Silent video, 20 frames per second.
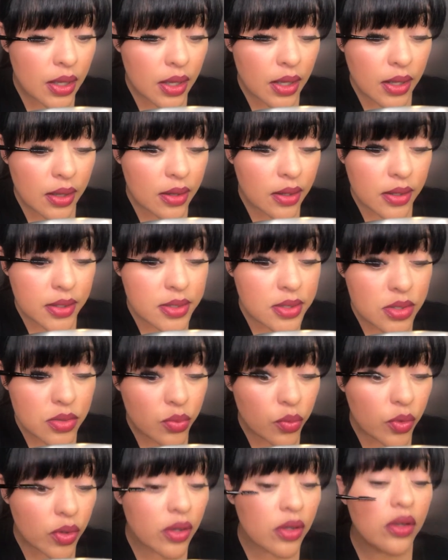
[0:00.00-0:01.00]
And
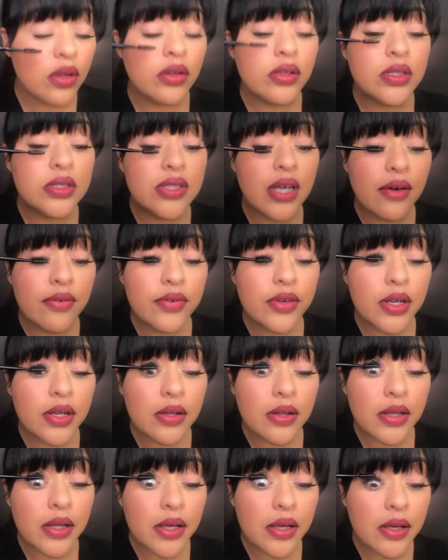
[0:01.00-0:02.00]
this will
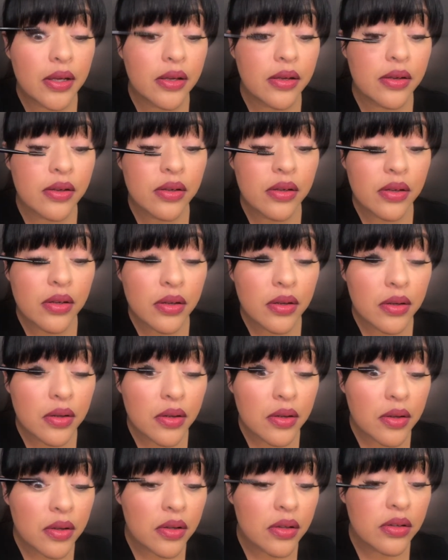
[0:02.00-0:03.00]
definitely
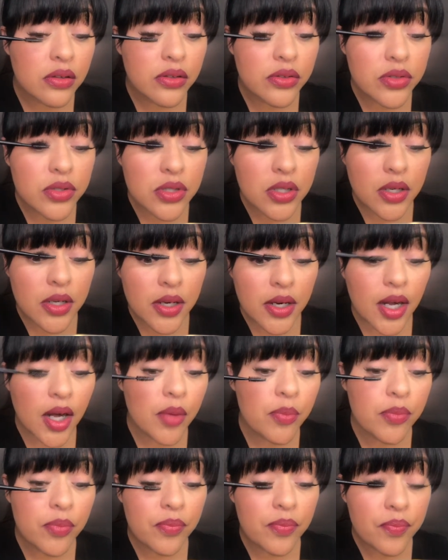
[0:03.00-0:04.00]
loosen it
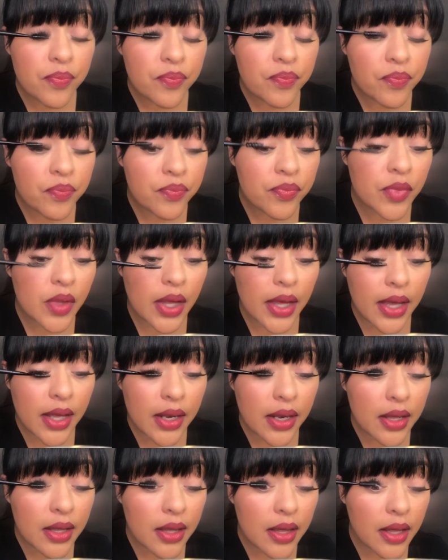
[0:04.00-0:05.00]
up.
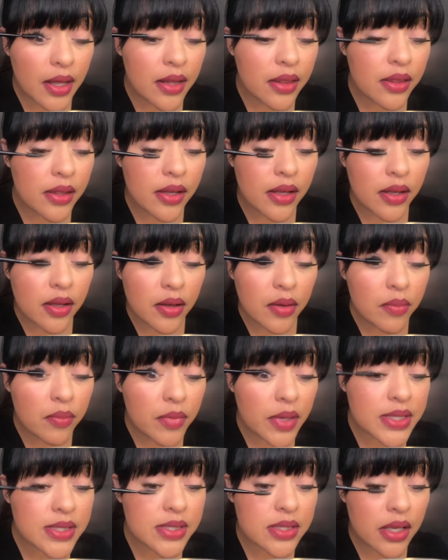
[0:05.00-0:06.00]
And again, the
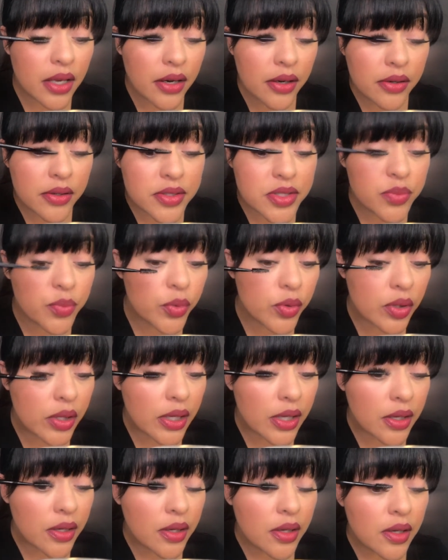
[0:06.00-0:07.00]
mascara
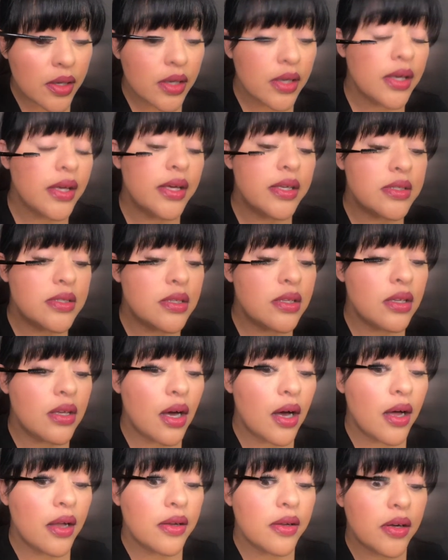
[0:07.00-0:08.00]
spoolie is
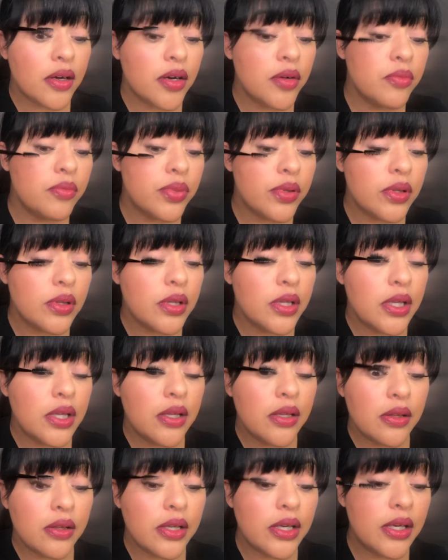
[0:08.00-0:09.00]
not
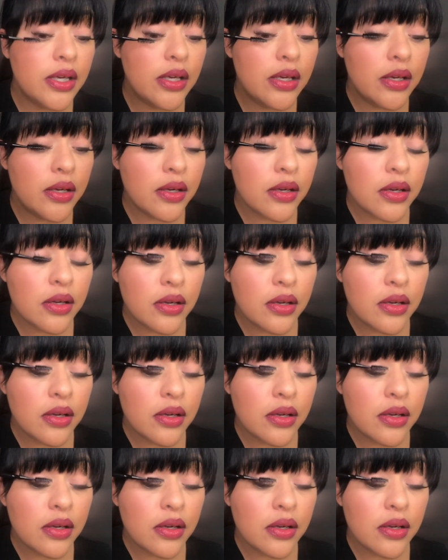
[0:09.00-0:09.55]
completely